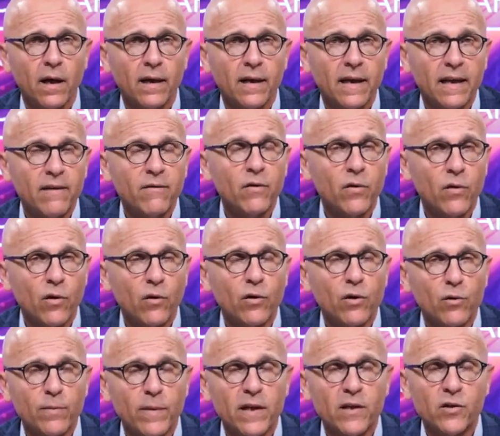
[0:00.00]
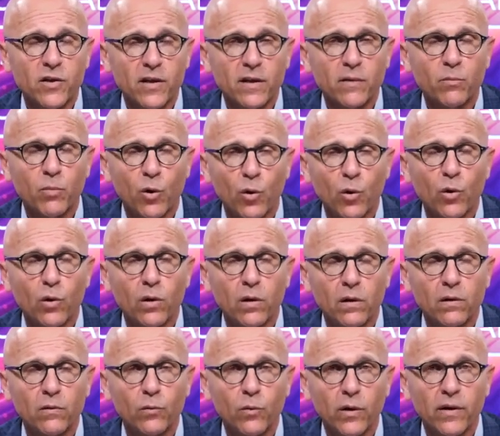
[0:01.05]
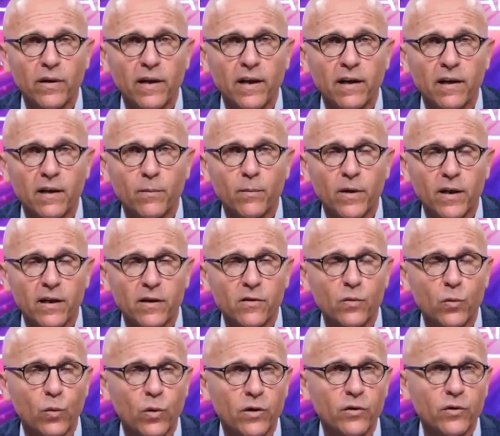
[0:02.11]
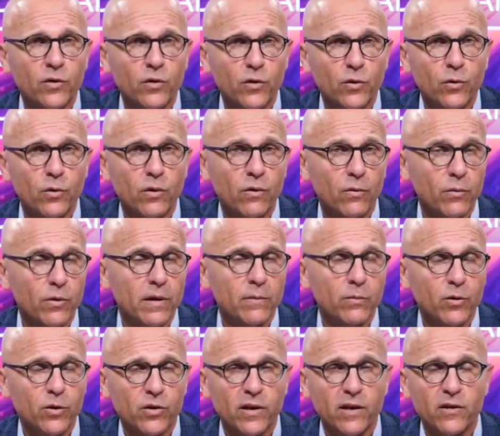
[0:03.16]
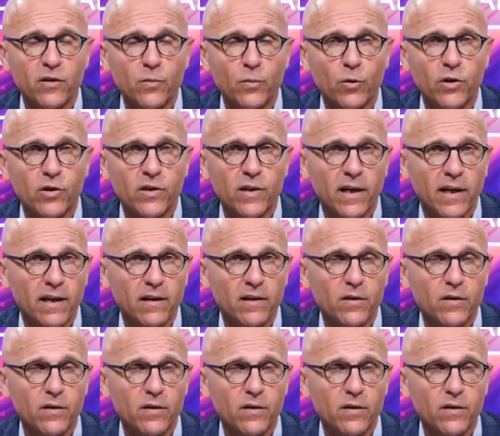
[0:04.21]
even though you may see a poll where the NDP is 1 or 2 or 3 percentage points ahead.